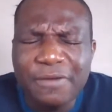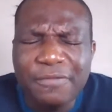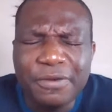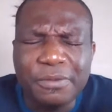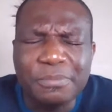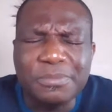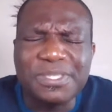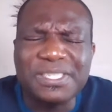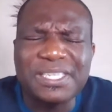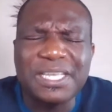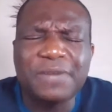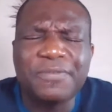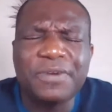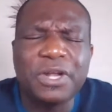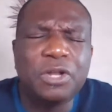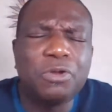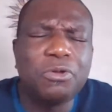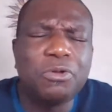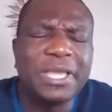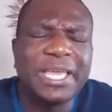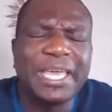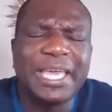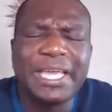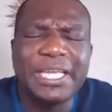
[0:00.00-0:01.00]
from several
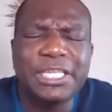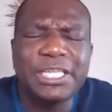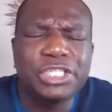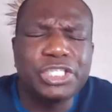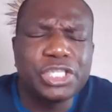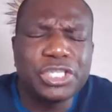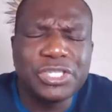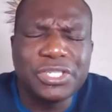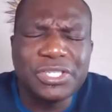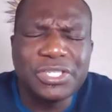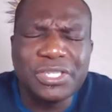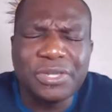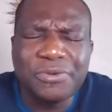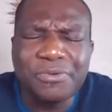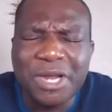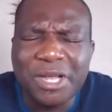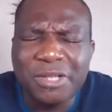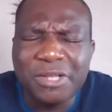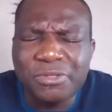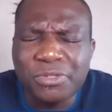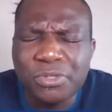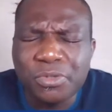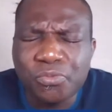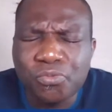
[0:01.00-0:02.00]
locations
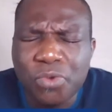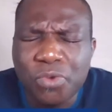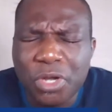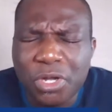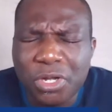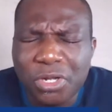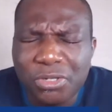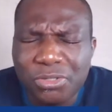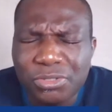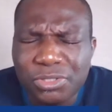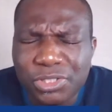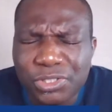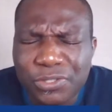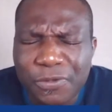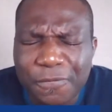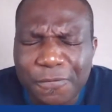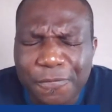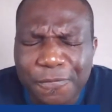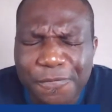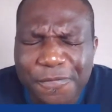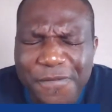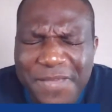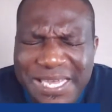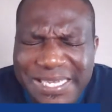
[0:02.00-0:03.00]
around the world to
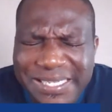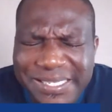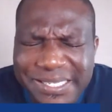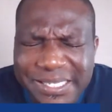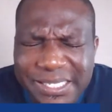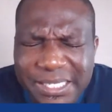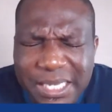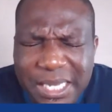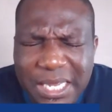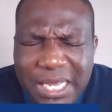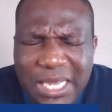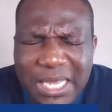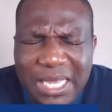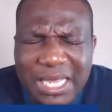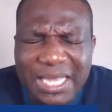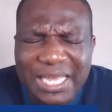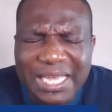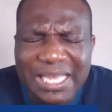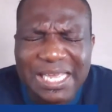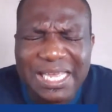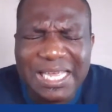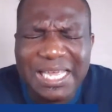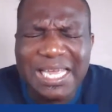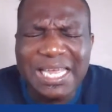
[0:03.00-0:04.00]
feast
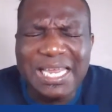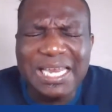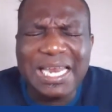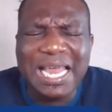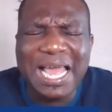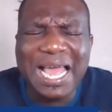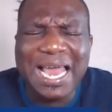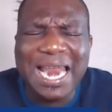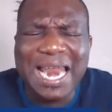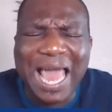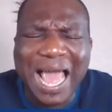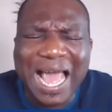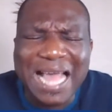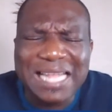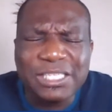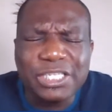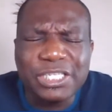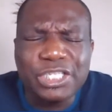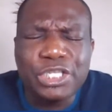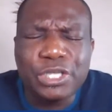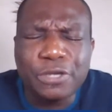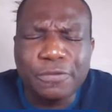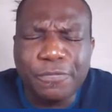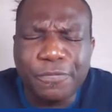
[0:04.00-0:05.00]
in and
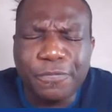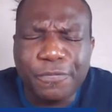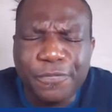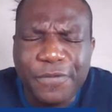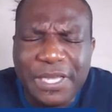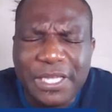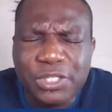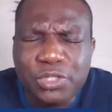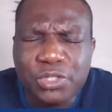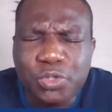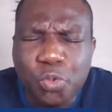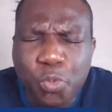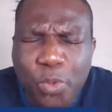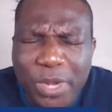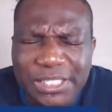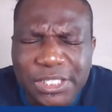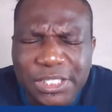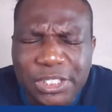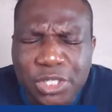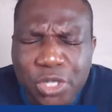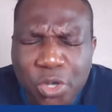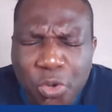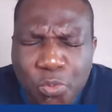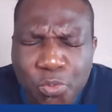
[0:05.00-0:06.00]
at your feet with
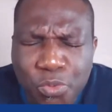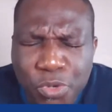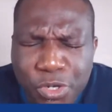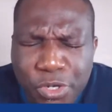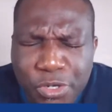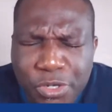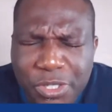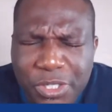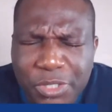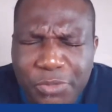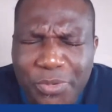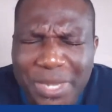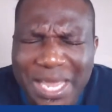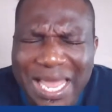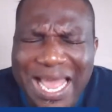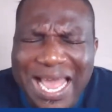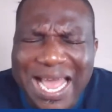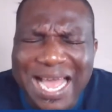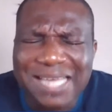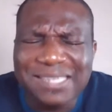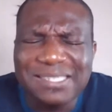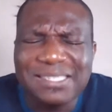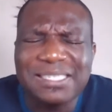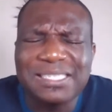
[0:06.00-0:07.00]
your word. We
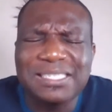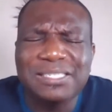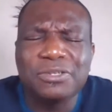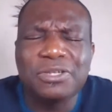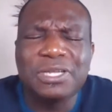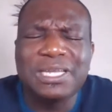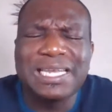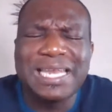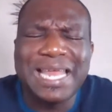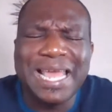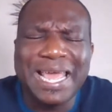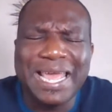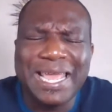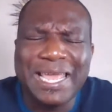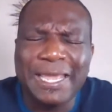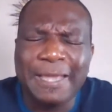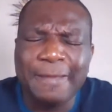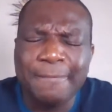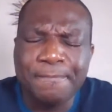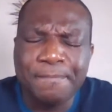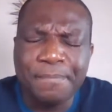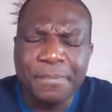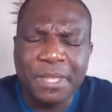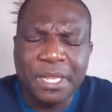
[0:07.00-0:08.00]
ask today
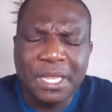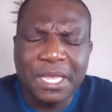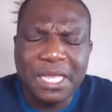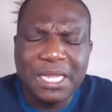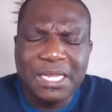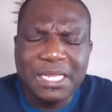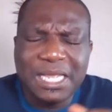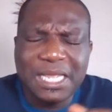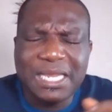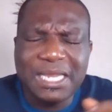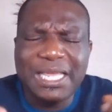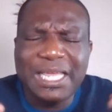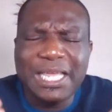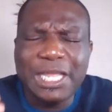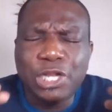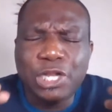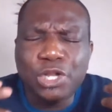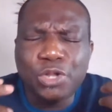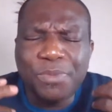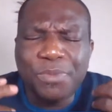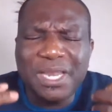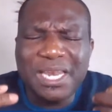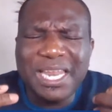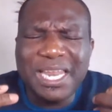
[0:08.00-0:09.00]
that
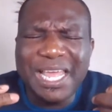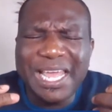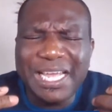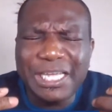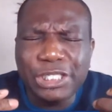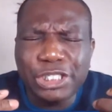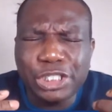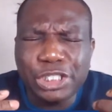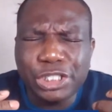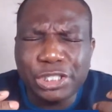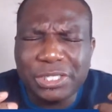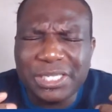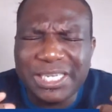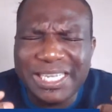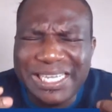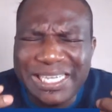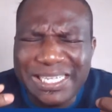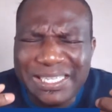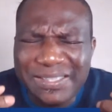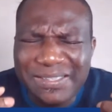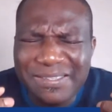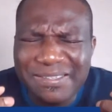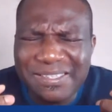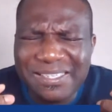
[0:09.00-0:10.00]
illumination,
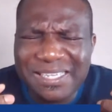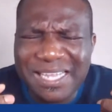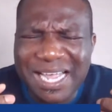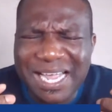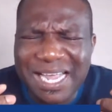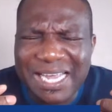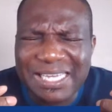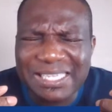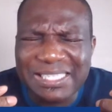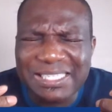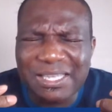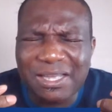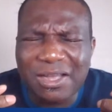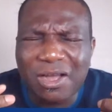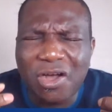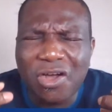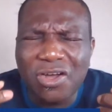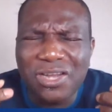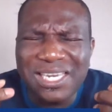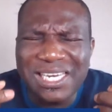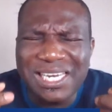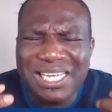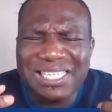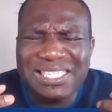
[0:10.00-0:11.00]
insight,
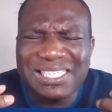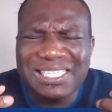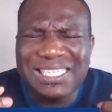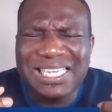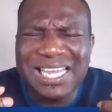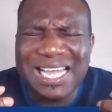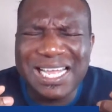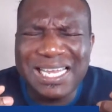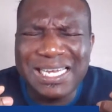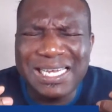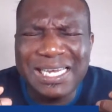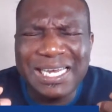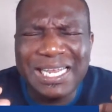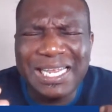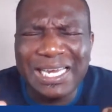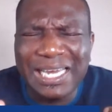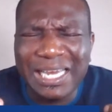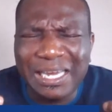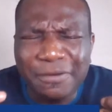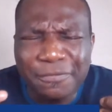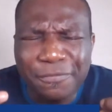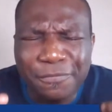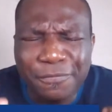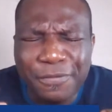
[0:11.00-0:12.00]
understanding,
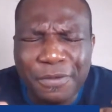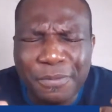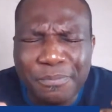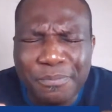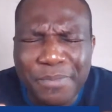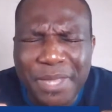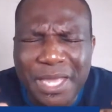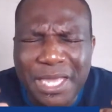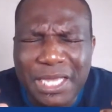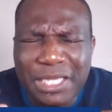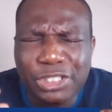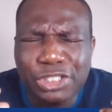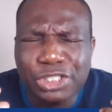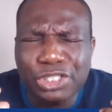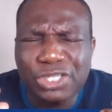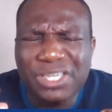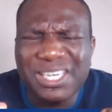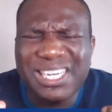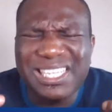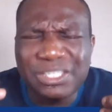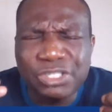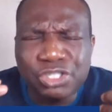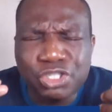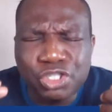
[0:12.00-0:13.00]

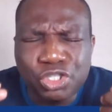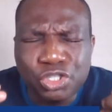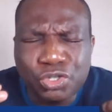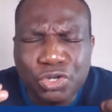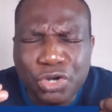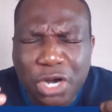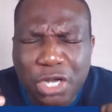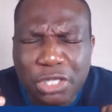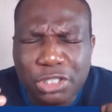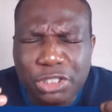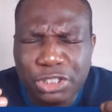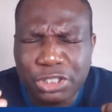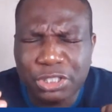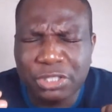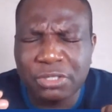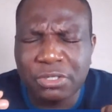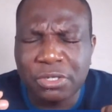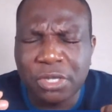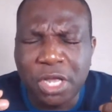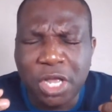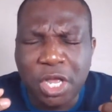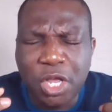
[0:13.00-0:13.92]
information, instruction,